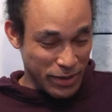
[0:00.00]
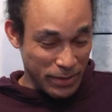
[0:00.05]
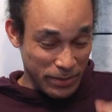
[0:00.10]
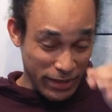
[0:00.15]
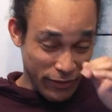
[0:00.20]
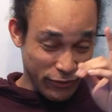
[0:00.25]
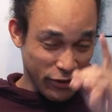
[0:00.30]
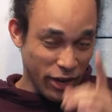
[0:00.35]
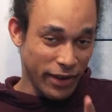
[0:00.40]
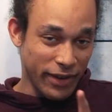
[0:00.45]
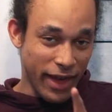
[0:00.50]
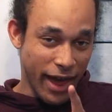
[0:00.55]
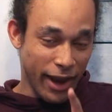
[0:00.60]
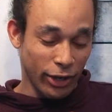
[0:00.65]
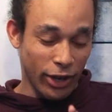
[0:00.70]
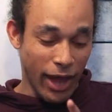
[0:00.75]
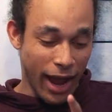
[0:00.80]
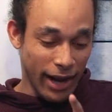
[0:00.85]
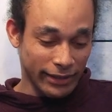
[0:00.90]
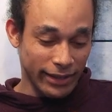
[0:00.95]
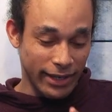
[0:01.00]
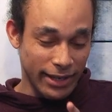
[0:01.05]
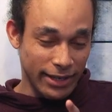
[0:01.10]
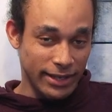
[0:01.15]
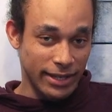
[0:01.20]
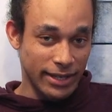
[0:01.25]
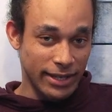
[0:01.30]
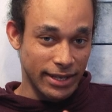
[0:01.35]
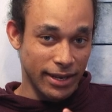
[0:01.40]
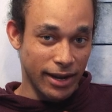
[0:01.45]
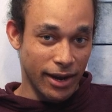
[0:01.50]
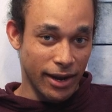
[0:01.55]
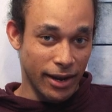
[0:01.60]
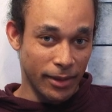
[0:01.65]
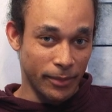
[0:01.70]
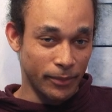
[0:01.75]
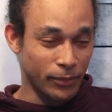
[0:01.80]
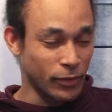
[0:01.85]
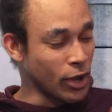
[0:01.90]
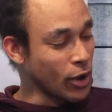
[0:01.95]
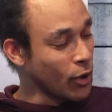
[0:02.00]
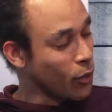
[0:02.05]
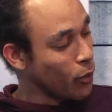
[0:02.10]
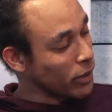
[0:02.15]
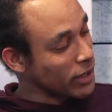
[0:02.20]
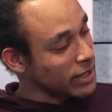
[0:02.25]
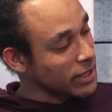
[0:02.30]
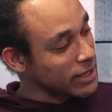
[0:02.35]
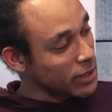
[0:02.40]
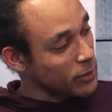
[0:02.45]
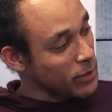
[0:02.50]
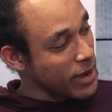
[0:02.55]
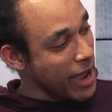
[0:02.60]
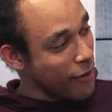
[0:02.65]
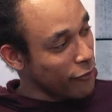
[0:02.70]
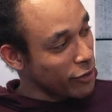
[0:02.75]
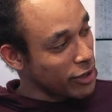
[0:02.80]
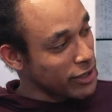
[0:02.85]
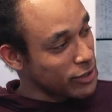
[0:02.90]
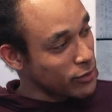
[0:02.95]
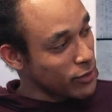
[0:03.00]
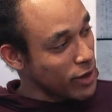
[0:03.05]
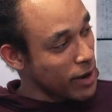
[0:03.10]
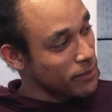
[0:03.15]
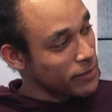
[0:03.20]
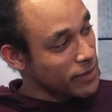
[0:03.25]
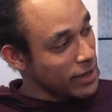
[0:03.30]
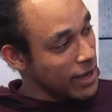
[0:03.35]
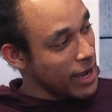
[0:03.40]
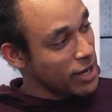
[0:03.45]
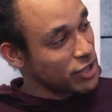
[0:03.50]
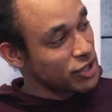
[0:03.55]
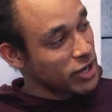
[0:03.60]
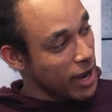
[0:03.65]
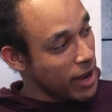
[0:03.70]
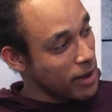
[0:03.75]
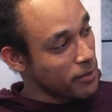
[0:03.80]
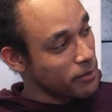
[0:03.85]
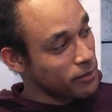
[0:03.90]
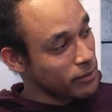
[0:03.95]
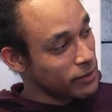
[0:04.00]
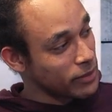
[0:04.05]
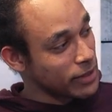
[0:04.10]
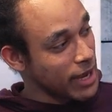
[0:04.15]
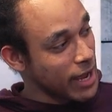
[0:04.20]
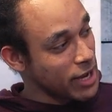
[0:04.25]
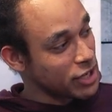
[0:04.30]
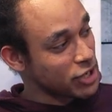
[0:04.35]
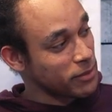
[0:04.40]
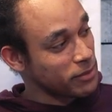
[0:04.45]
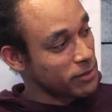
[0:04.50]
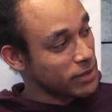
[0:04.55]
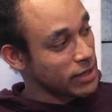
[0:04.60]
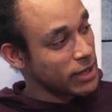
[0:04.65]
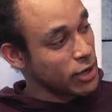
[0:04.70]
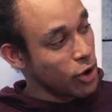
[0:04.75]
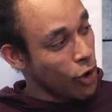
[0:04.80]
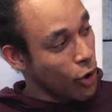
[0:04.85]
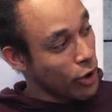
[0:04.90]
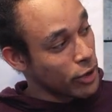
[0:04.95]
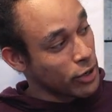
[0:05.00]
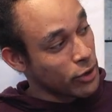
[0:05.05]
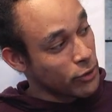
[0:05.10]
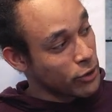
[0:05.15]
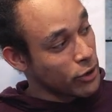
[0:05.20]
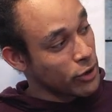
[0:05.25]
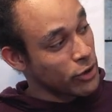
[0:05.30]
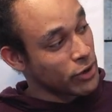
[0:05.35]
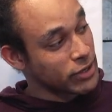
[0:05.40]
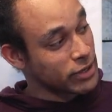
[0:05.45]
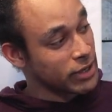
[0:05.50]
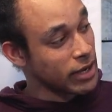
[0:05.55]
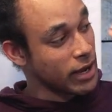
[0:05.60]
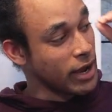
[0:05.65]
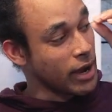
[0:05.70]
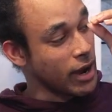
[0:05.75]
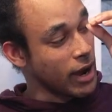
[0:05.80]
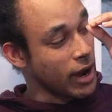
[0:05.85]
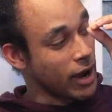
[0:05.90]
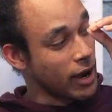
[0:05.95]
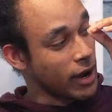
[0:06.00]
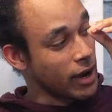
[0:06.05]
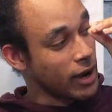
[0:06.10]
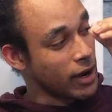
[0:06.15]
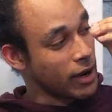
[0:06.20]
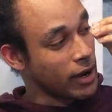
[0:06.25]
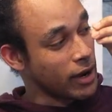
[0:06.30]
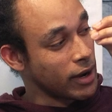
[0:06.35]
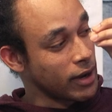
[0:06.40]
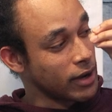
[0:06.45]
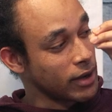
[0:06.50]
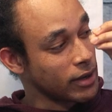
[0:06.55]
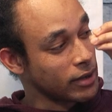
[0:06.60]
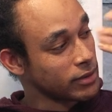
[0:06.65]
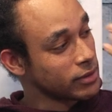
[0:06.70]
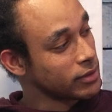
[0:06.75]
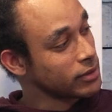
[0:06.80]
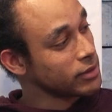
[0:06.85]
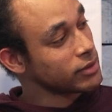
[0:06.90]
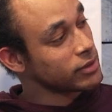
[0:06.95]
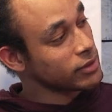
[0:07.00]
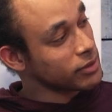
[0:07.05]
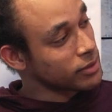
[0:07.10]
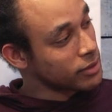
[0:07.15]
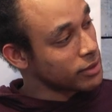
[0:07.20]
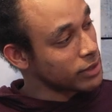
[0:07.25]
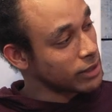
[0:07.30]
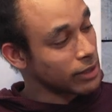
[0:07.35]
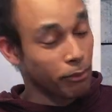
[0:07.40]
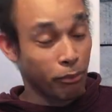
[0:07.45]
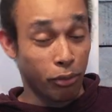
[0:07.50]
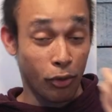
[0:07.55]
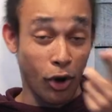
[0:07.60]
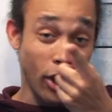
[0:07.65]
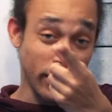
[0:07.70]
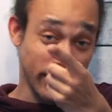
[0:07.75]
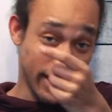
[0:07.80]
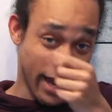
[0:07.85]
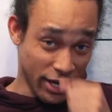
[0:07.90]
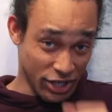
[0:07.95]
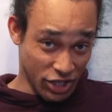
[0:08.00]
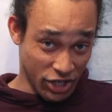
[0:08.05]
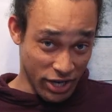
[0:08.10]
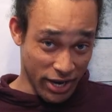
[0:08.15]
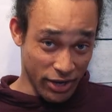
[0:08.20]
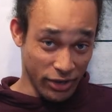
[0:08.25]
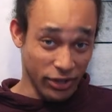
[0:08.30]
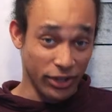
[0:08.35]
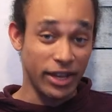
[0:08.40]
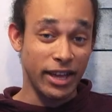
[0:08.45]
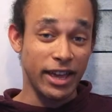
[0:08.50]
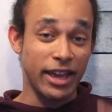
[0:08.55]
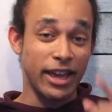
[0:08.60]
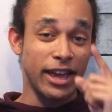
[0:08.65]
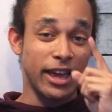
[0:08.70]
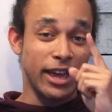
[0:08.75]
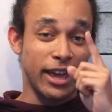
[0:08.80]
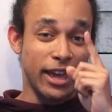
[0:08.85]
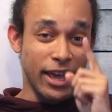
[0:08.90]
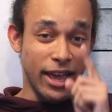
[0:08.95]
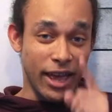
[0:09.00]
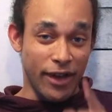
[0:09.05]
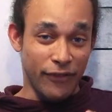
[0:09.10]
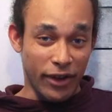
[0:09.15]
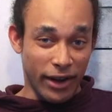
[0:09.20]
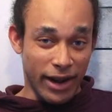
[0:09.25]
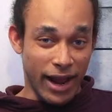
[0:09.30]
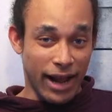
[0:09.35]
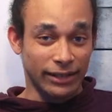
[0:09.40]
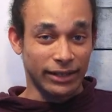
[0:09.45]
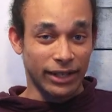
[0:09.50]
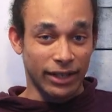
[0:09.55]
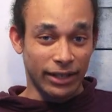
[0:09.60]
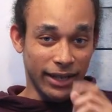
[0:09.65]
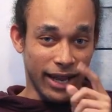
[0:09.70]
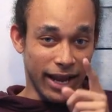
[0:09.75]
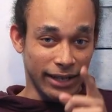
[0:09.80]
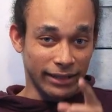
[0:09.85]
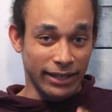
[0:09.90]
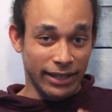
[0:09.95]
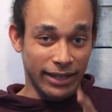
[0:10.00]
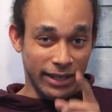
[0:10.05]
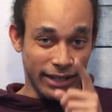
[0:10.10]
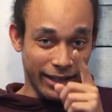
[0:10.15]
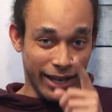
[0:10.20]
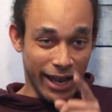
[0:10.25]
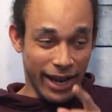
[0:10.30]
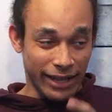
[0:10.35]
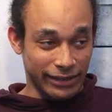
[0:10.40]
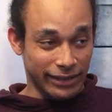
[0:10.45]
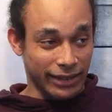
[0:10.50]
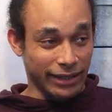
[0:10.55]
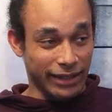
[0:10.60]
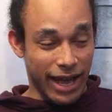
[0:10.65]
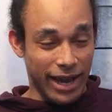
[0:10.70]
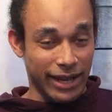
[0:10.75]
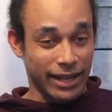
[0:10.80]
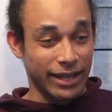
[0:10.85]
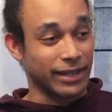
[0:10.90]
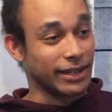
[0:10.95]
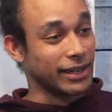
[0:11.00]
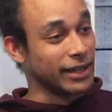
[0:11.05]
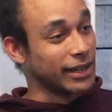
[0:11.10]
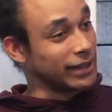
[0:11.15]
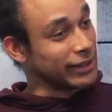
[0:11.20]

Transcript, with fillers: memes. If y'all not locked into the um, what is it that we have on Instagram? The HM, the HMD Audio Nerds. Uh, The broadcast channel. broadcast Yeah, channel. subscribe to our broadcast if y'all channel. not yeah. locked in, lock lock in.